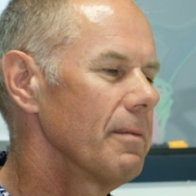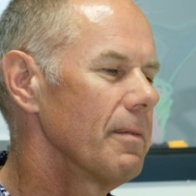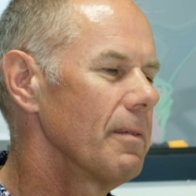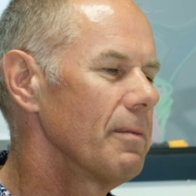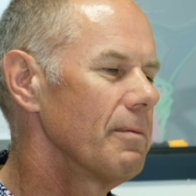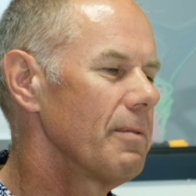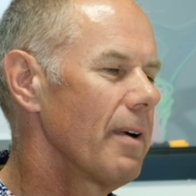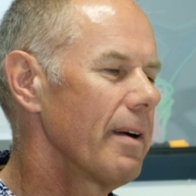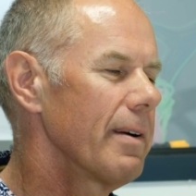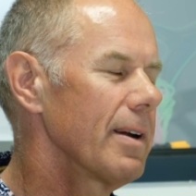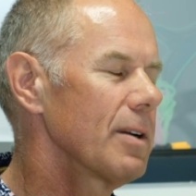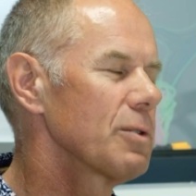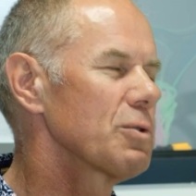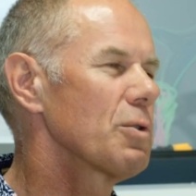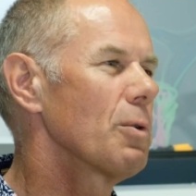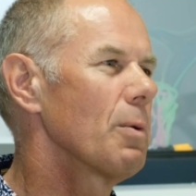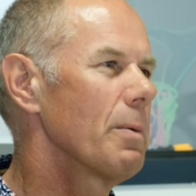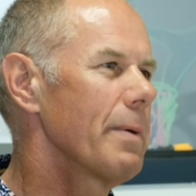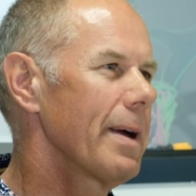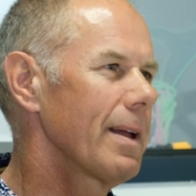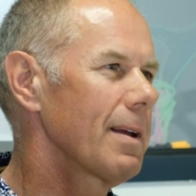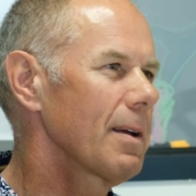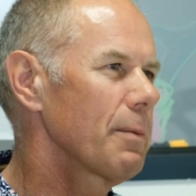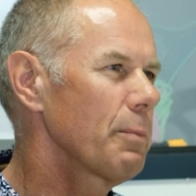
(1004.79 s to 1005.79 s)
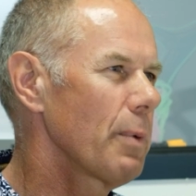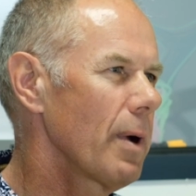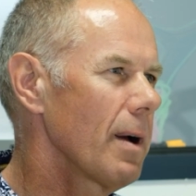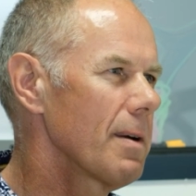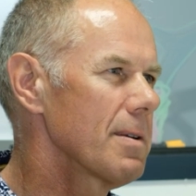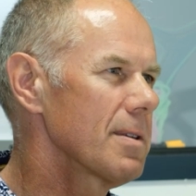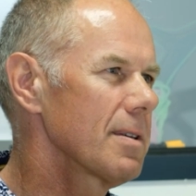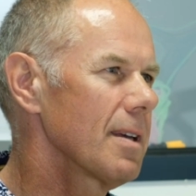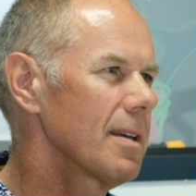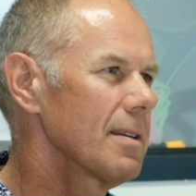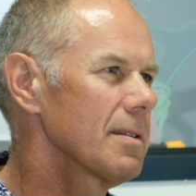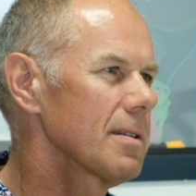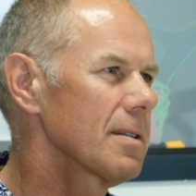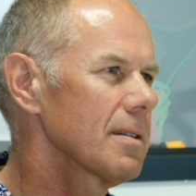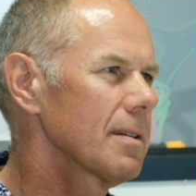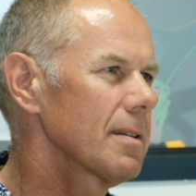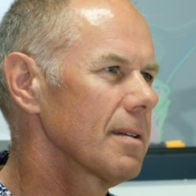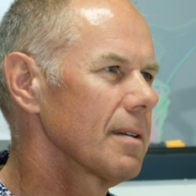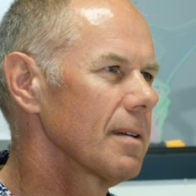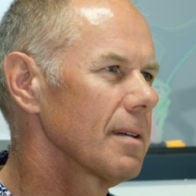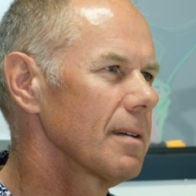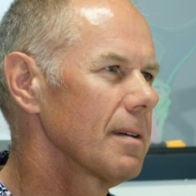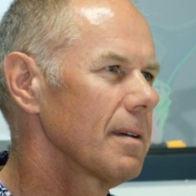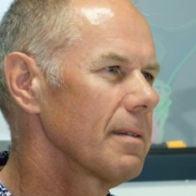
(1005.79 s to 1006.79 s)
very traumatic process
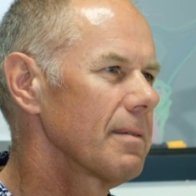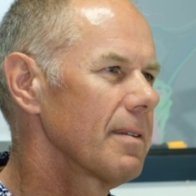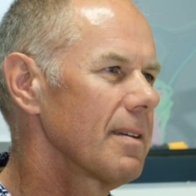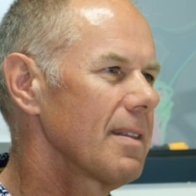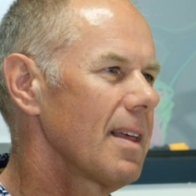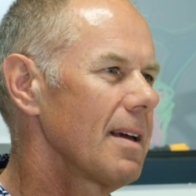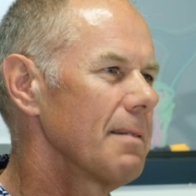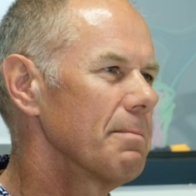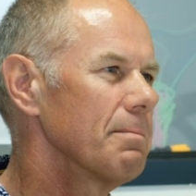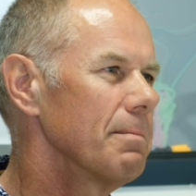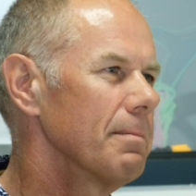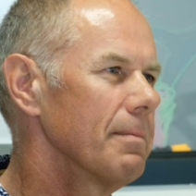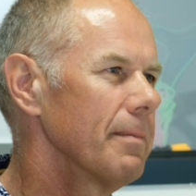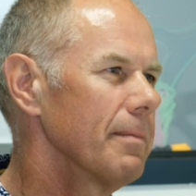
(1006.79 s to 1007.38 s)
for them.